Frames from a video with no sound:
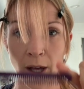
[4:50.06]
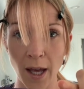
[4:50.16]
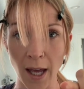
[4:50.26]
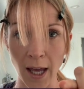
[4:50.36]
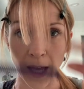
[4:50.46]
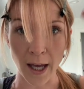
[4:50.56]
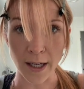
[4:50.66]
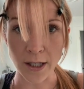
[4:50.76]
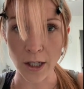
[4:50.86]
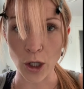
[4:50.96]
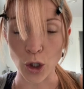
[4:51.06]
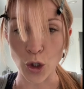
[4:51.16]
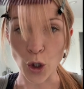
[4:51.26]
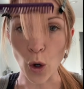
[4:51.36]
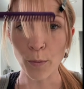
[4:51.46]
And
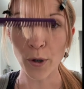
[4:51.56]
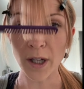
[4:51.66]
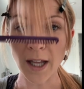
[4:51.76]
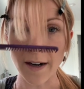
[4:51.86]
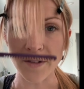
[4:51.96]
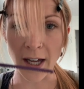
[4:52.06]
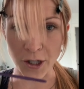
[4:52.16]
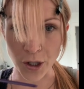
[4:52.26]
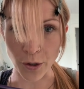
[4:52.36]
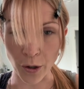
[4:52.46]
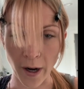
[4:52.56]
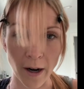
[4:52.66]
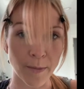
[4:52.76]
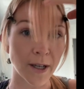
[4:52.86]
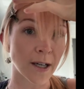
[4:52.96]
don't put a lot of tension on your hair,
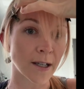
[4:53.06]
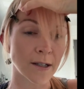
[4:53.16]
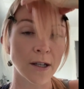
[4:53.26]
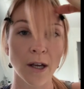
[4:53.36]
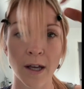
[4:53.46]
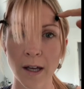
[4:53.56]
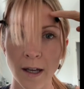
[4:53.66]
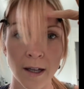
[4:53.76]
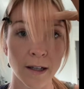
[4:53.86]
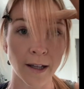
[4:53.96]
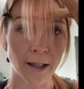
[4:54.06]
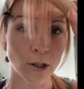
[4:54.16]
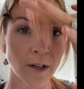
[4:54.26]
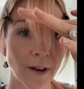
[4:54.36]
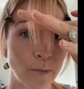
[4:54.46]
because look,
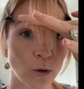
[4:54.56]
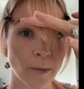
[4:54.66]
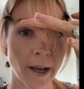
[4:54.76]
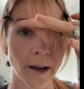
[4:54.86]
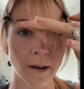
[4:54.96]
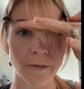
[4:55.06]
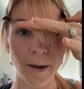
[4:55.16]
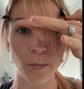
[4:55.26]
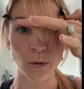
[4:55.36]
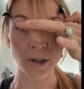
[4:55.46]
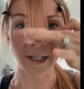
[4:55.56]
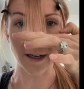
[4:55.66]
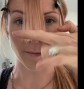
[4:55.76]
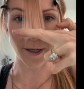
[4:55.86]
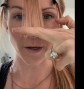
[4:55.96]
if I pull my hair, if I pull it down
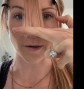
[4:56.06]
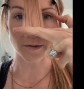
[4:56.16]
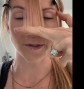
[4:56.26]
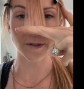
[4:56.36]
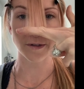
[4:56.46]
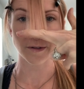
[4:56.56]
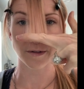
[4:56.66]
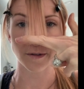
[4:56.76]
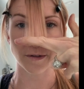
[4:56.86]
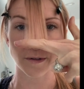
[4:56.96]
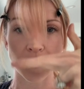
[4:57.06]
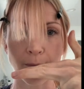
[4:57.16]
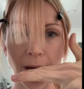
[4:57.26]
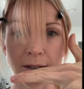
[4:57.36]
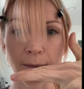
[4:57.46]
to my nose, it
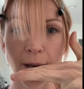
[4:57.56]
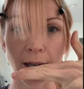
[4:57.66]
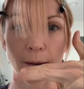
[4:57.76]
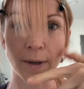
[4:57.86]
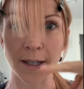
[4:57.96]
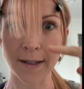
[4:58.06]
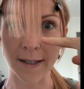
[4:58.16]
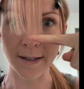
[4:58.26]
bounces back up and it sits